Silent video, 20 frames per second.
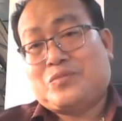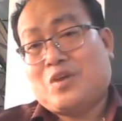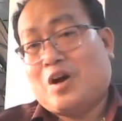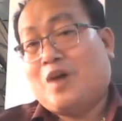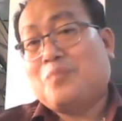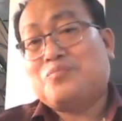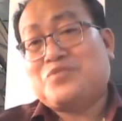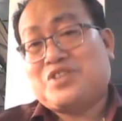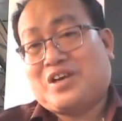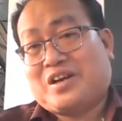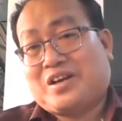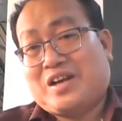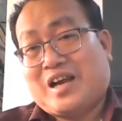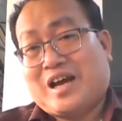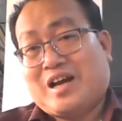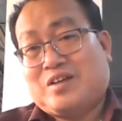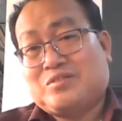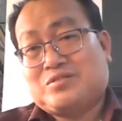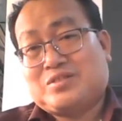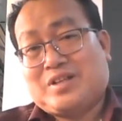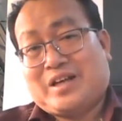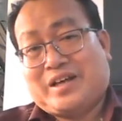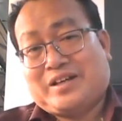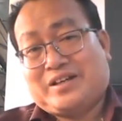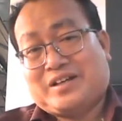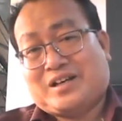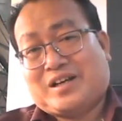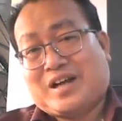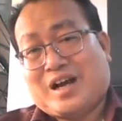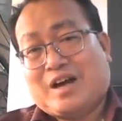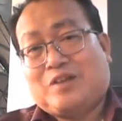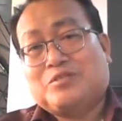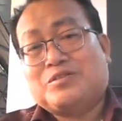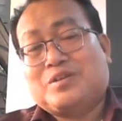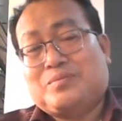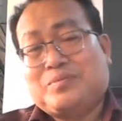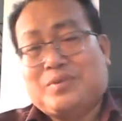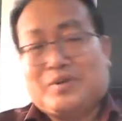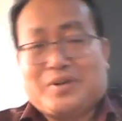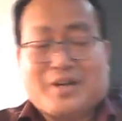object nouns, like the
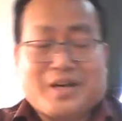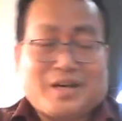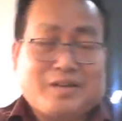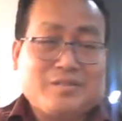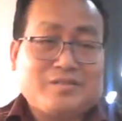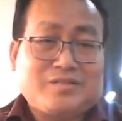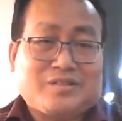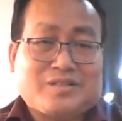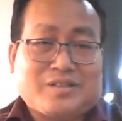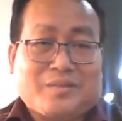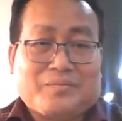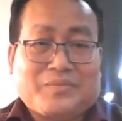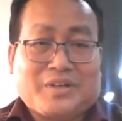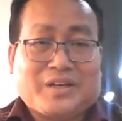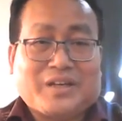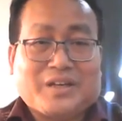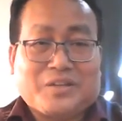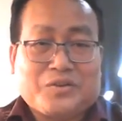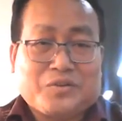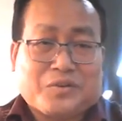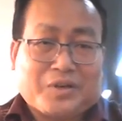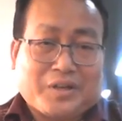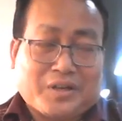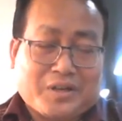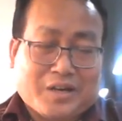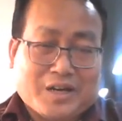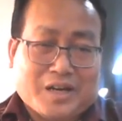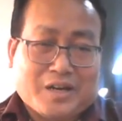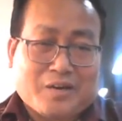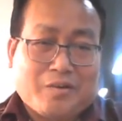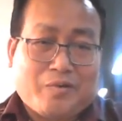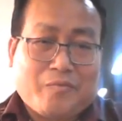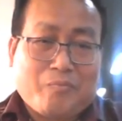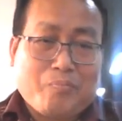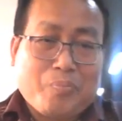countable nouns, something that you can count.